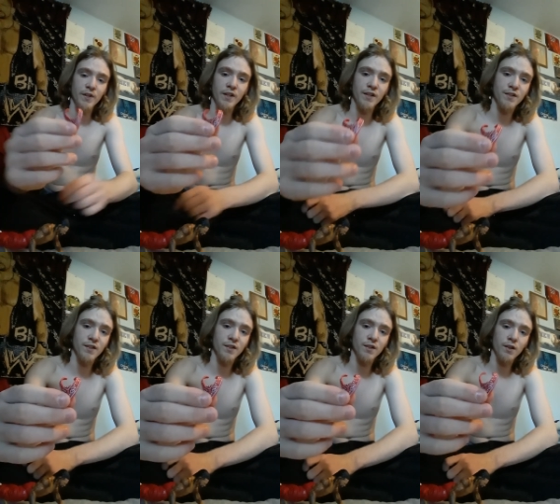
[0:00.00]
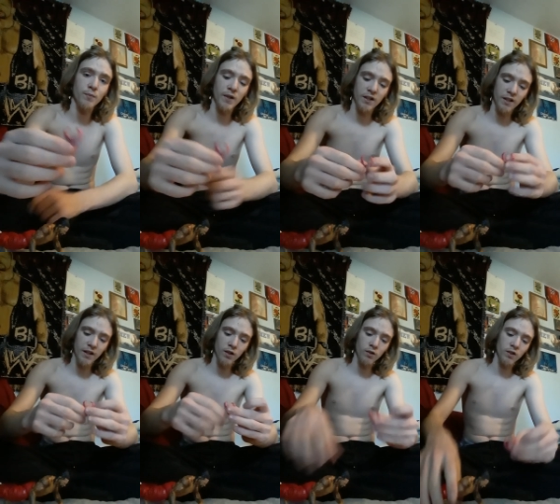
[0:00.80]
is his
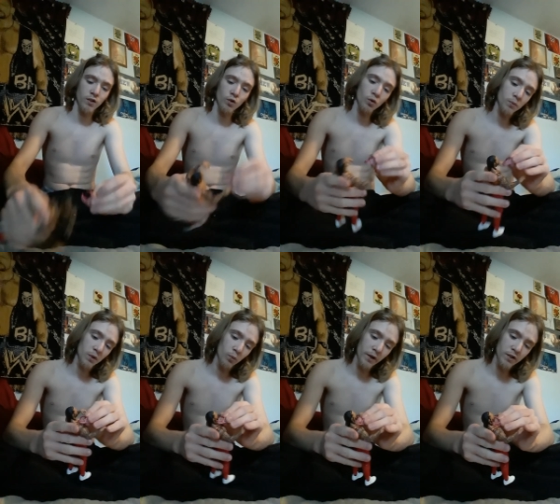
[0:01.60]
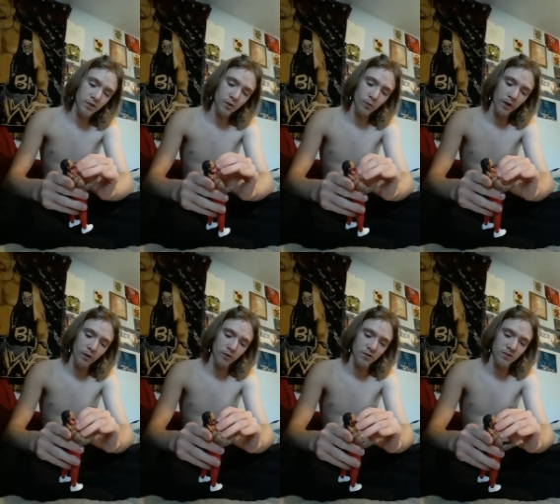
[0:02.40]
bandana. He normally wears it
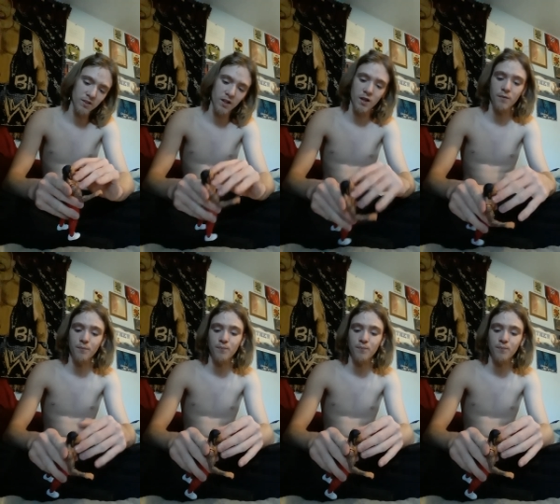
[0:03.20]
around his neck.